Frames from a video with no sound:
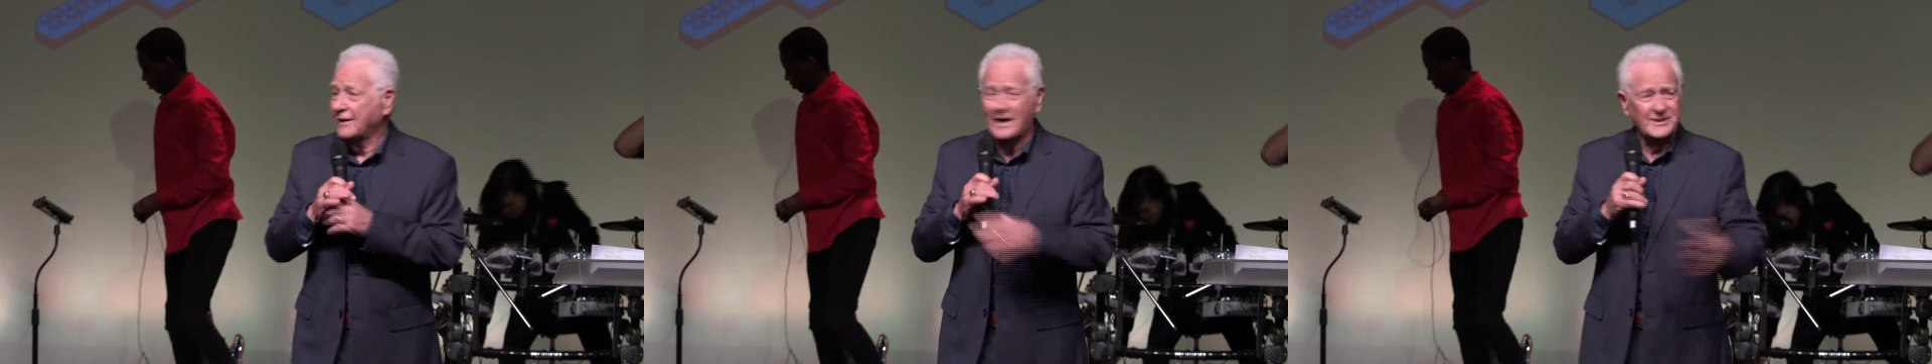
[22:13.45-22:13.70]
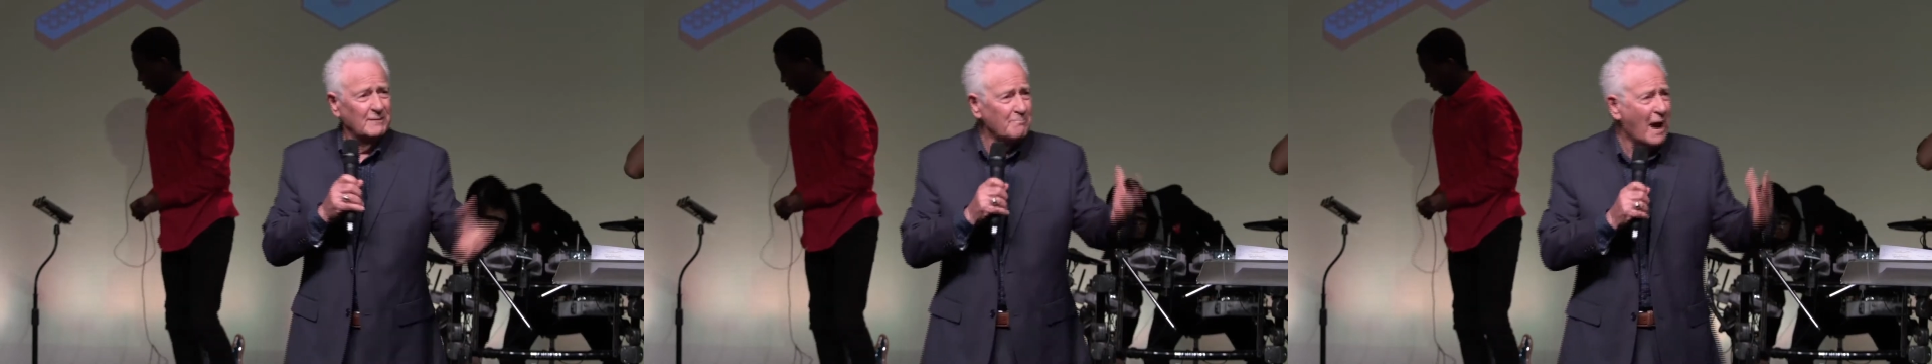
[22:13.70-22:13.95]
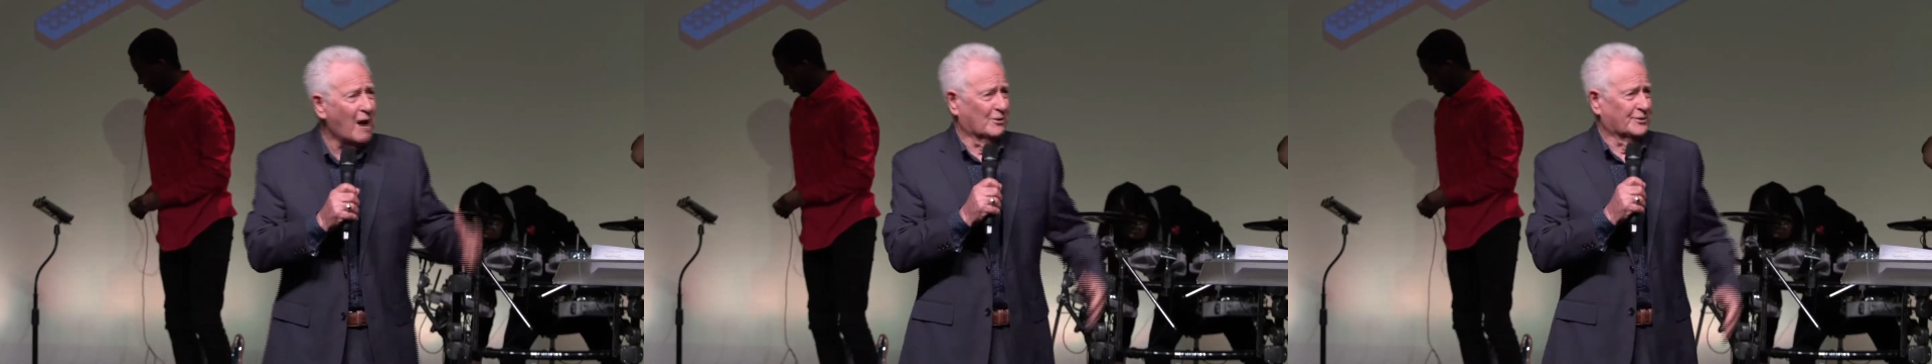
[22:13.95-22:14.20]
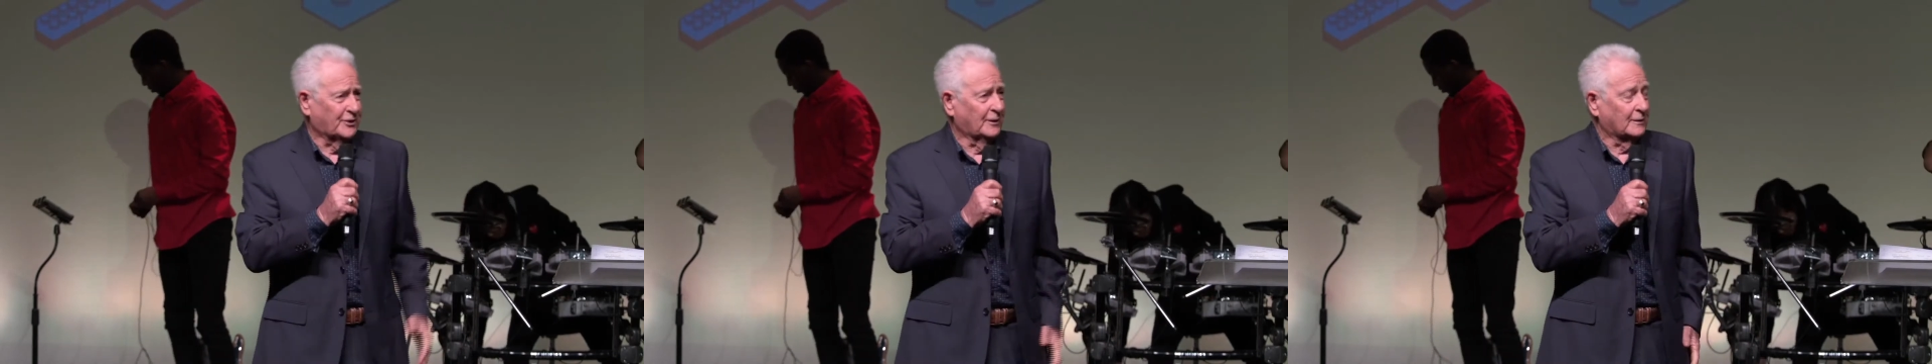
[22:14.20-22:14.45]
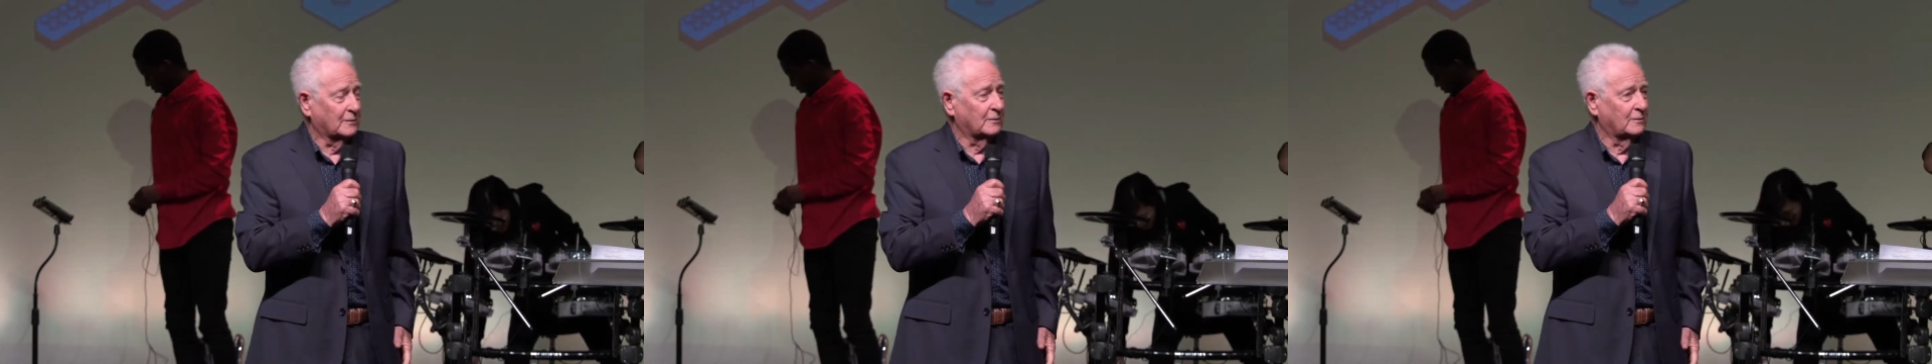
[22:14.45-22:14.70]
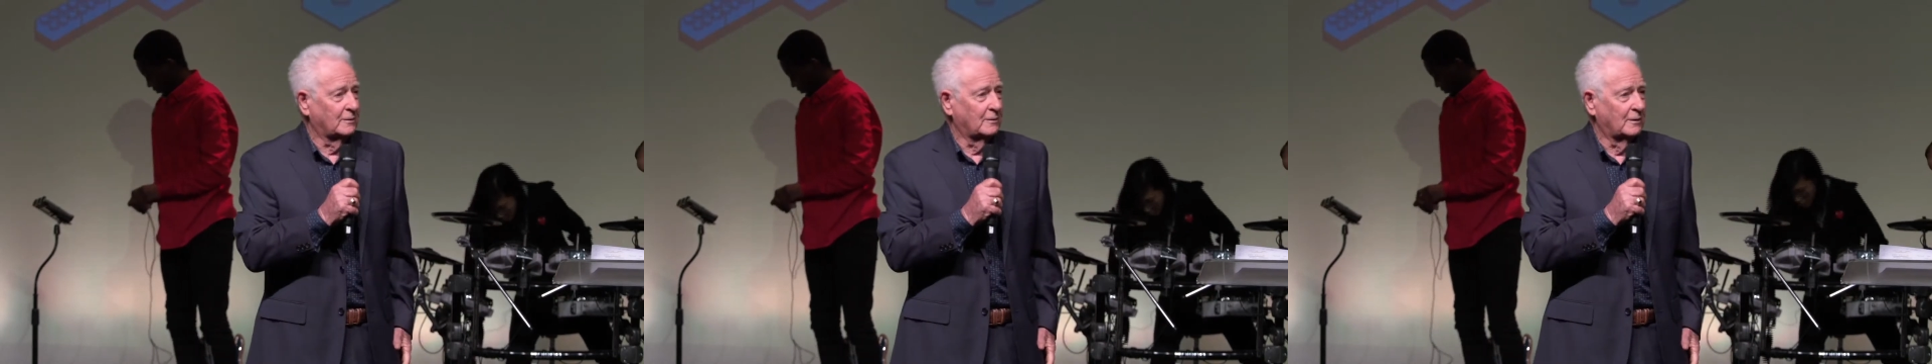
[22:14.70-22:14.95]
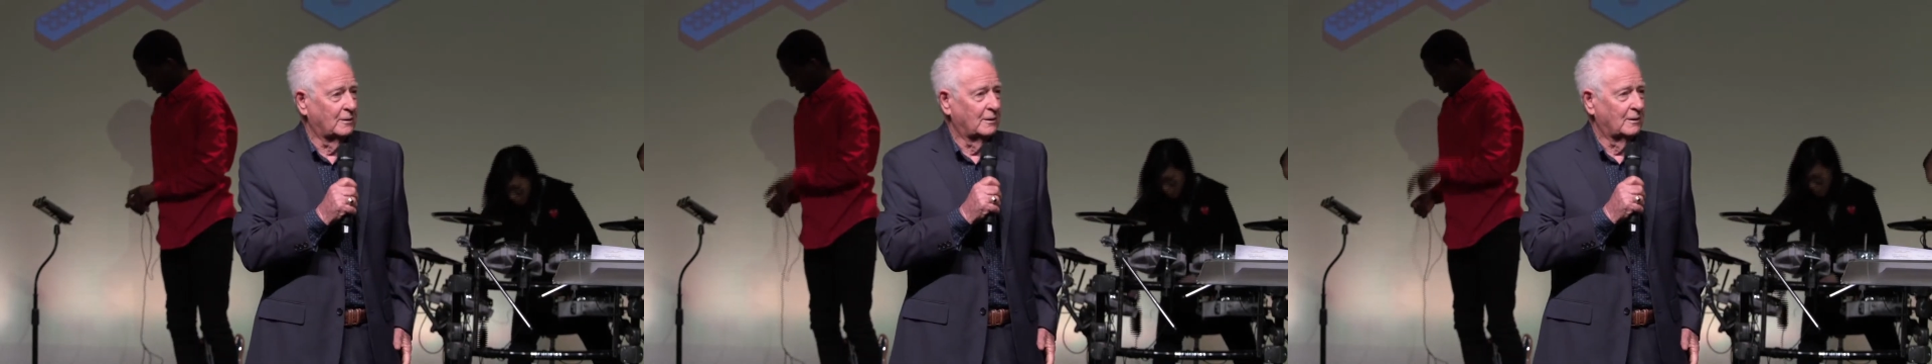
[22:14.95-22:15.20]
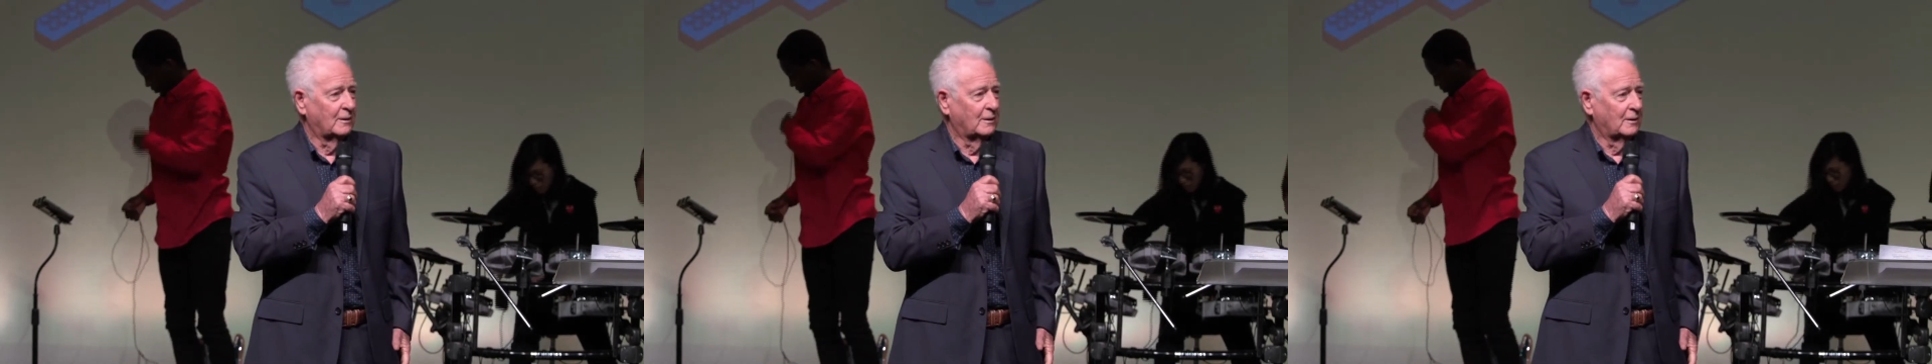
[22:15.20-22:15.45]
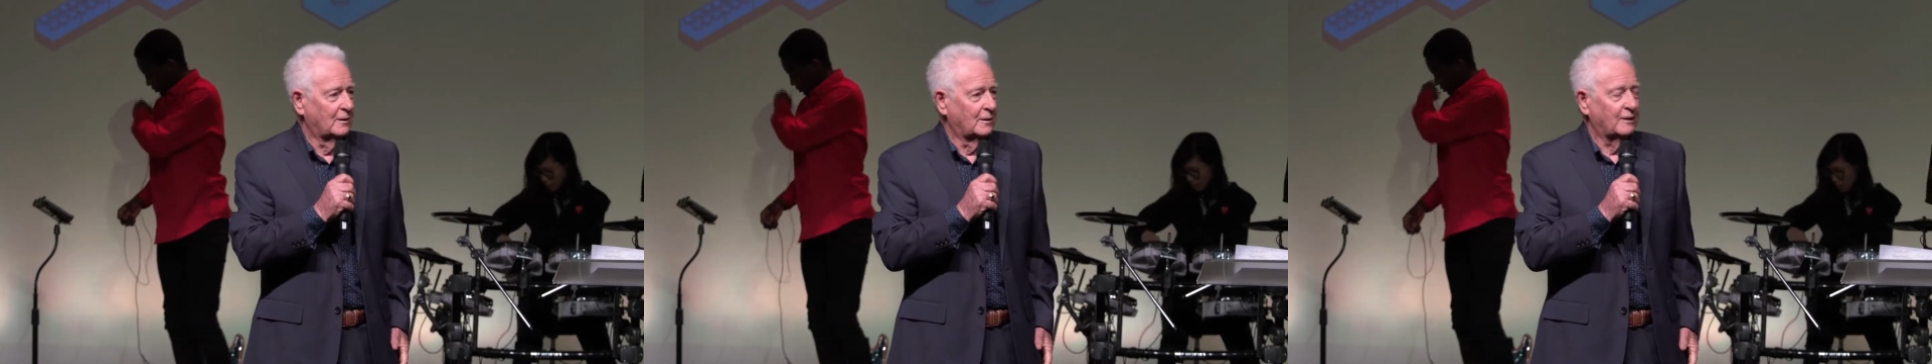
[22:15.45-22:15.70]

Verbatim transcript: That's embarrassing.